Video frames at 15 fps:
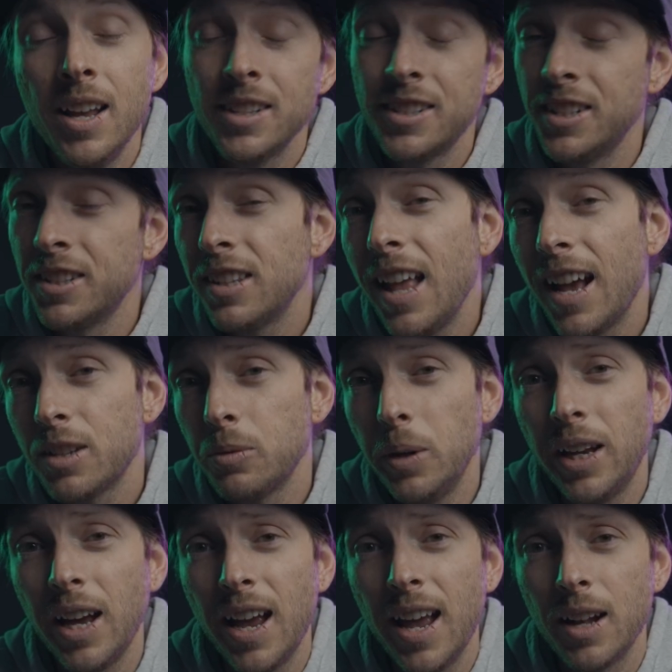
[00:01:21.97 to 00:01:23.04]
Since last
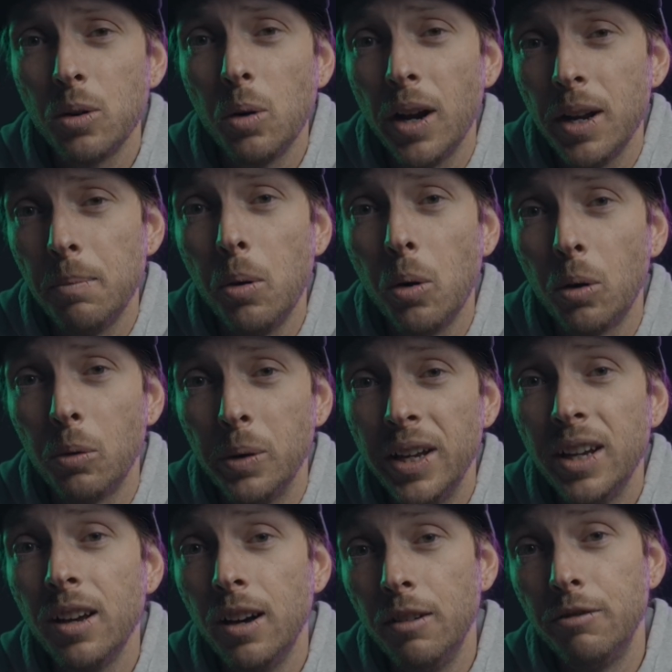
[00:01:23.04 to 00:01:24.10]
week I had quite a poor
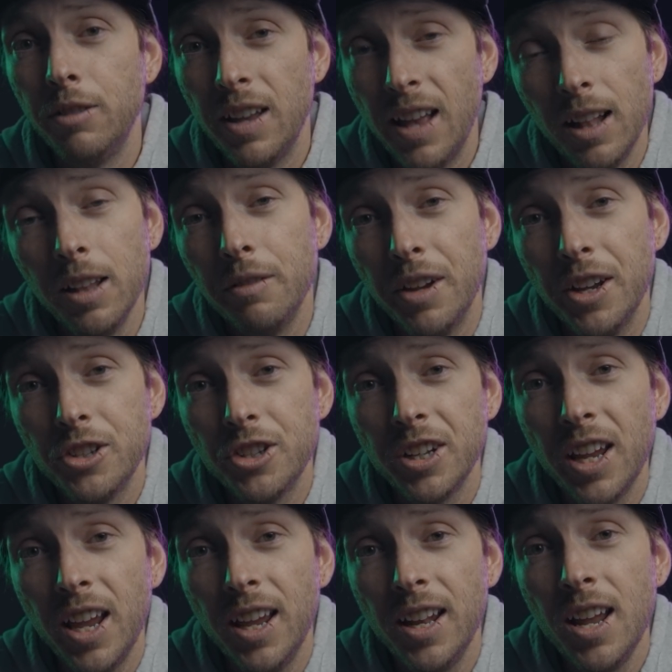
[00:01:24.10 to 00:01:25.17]
week of elevation
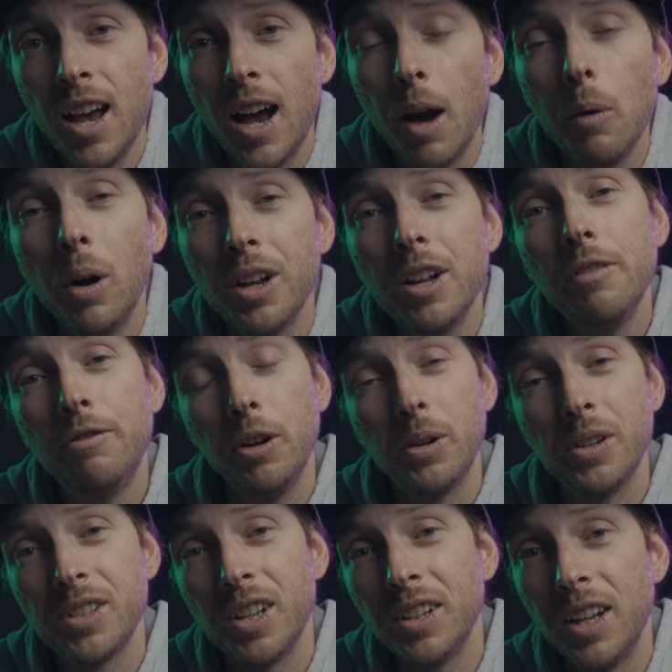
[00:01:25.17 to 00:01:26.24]
gain, I wanted to
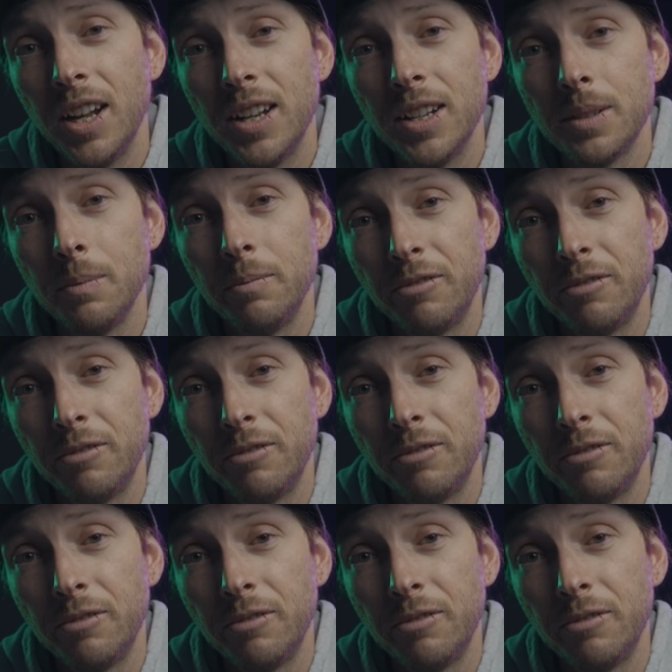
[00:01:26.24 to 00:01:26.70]
focus on getting some